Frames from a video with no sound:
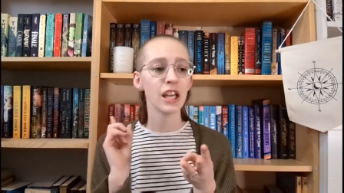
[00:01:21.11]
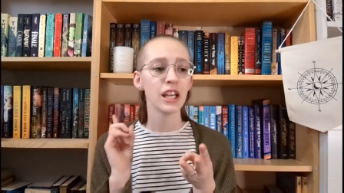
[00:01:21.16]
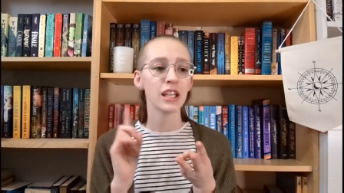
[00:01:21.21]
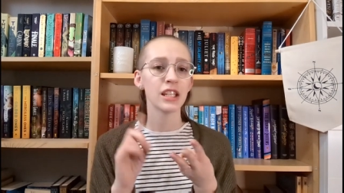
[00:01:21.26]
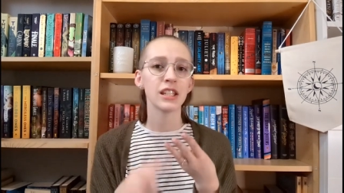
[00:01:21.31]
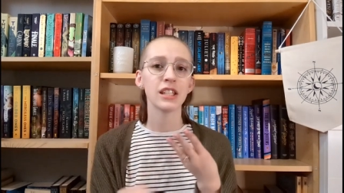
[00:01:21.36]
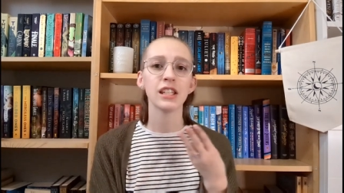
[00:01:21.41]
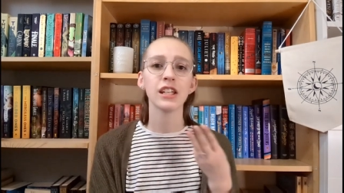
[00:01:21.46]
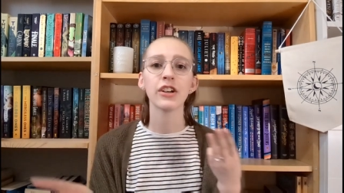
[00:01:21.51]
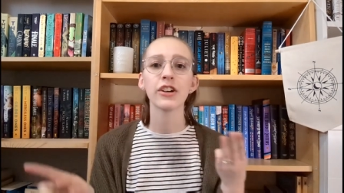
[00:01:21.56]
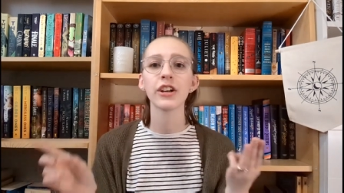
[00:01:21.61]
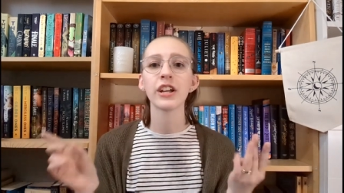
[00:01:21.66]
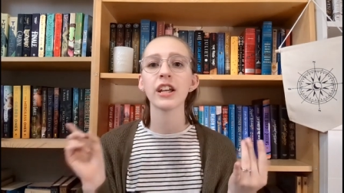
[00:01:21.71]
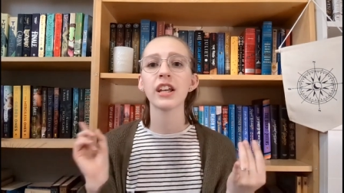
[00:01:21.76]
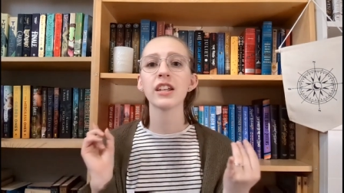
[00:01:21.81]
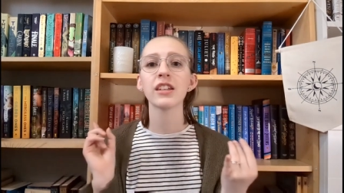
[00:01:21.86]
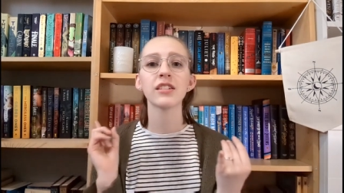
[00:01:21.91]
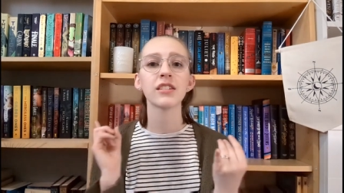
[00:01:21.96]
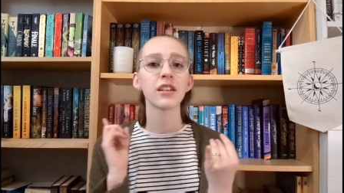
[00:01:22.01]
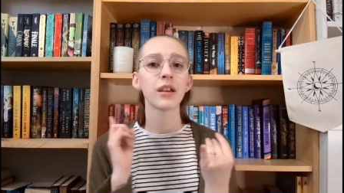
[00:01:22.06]

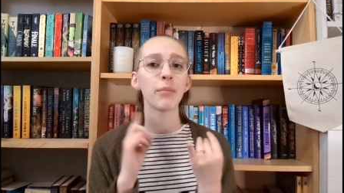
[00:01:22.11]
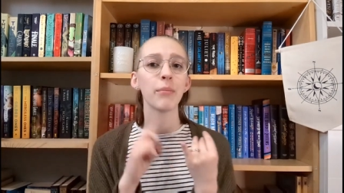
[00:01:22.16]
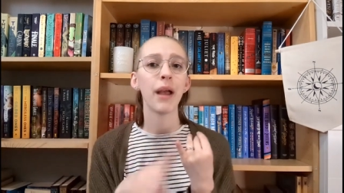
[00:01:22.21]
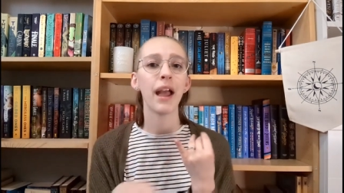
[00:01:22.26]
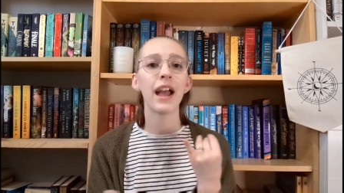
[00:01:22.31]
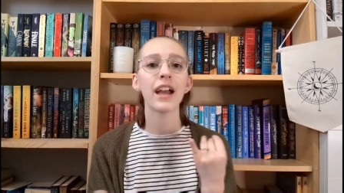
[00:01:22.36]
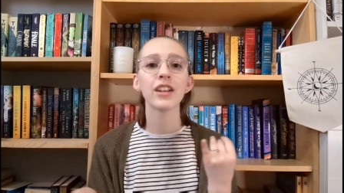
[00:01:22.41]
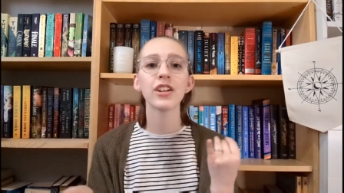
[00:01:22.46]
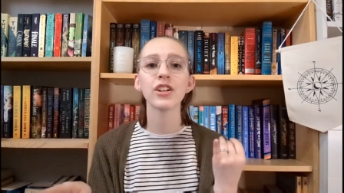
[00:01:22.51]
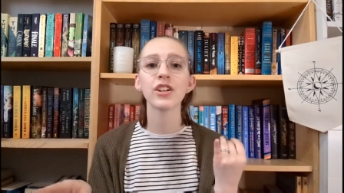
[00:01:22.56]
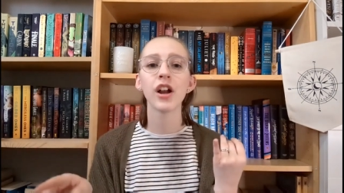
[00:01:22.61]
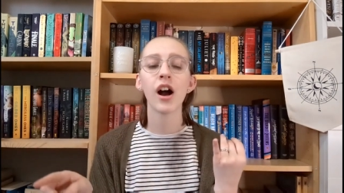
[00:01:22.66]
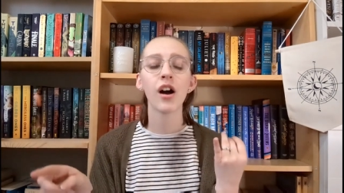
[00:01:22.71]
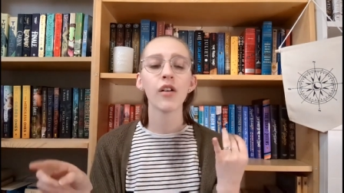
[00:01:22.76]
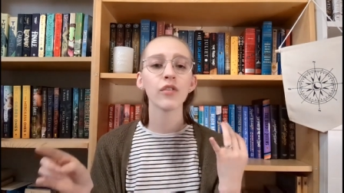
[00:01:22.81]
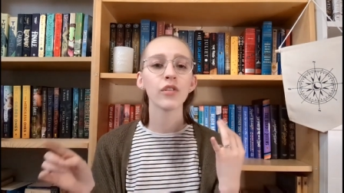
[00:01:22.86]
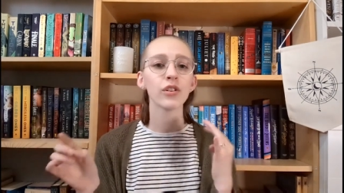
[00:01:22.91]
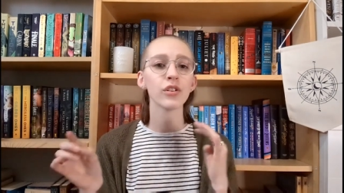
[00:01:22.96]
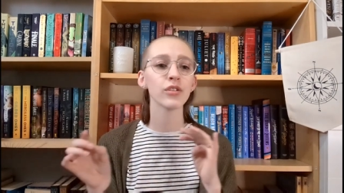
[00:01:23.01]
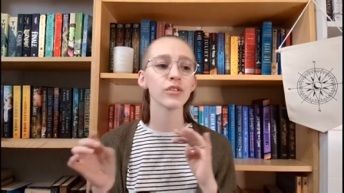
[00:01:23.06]
series, companion
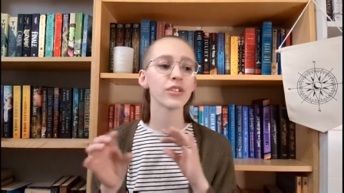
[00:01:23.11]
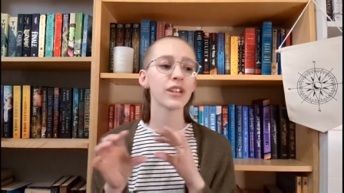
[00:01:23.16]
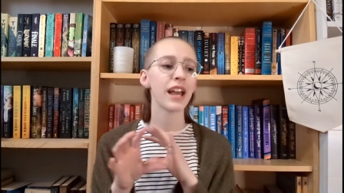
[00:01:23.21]
novels,